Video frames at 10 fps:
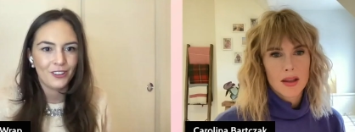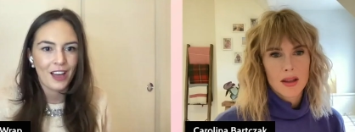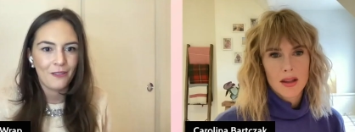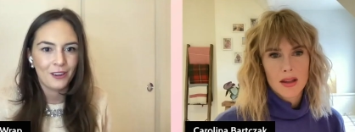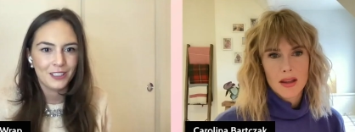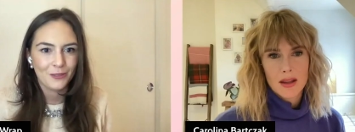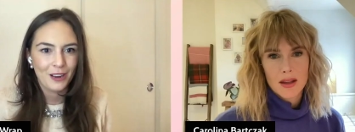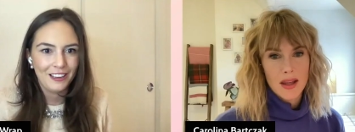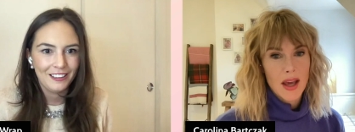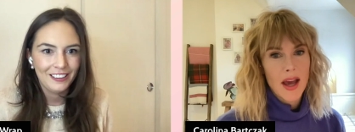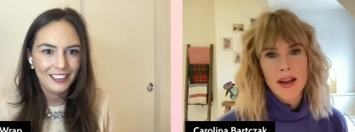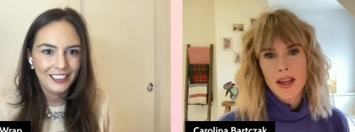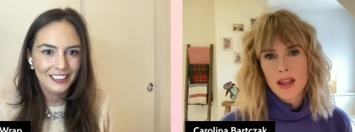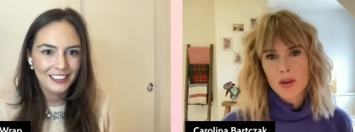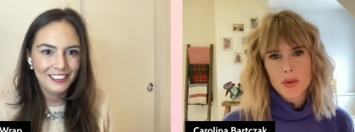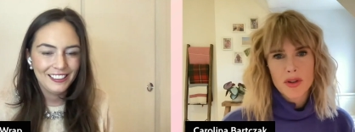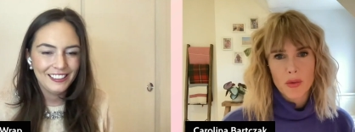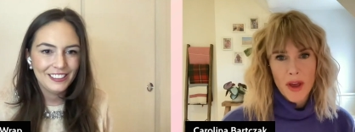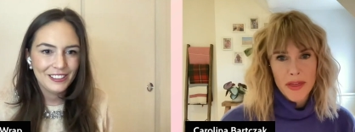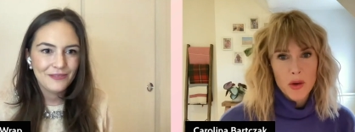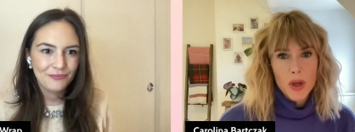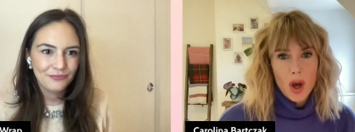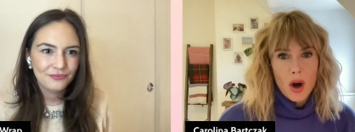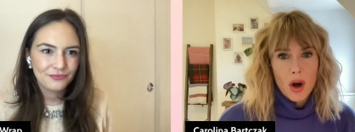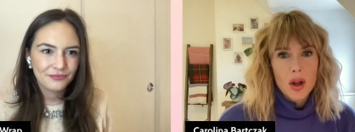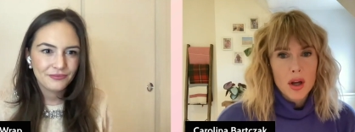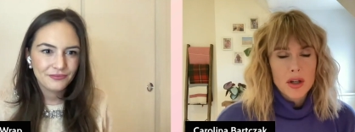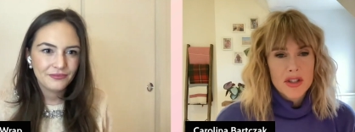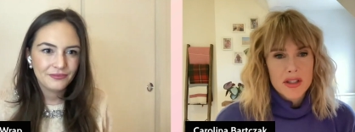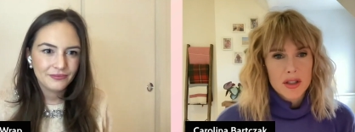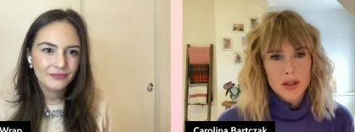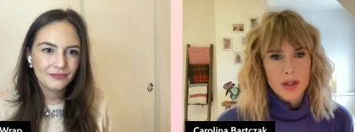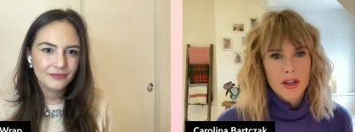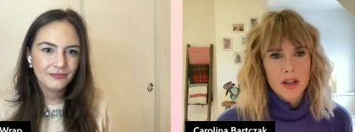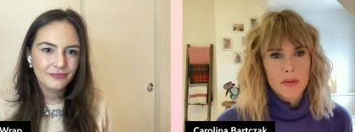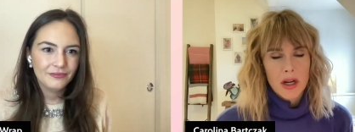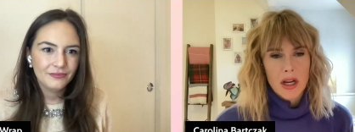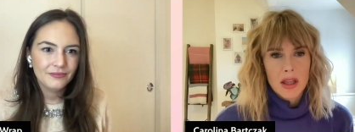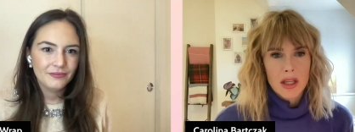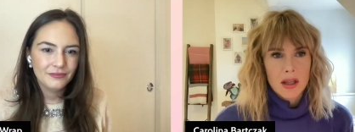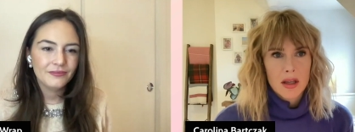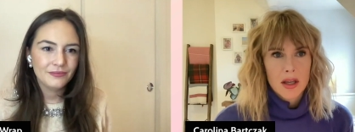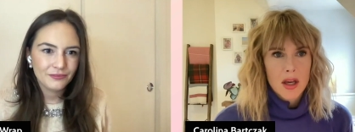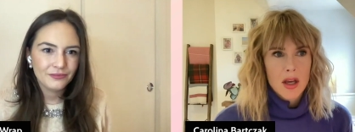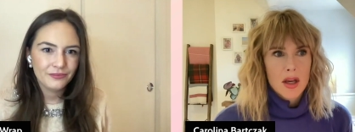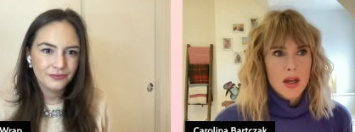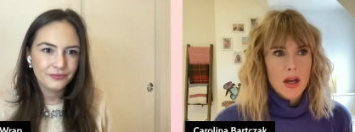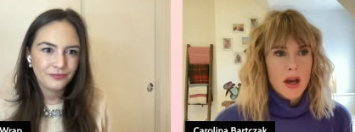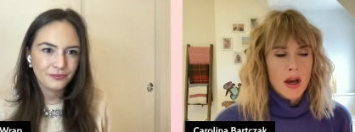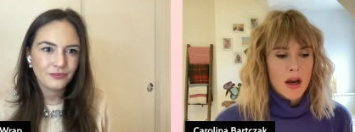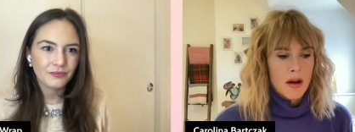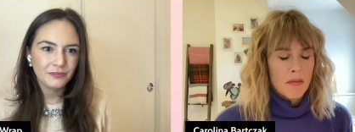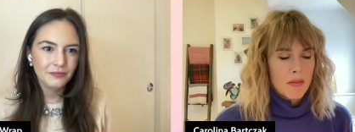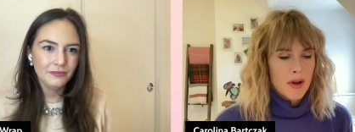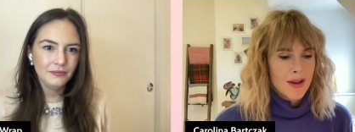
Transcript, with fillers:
Speaker 1: for that one as well. Yeah, and I
Speaker 2: think we're so, I think we all are still learning about. It. I think um,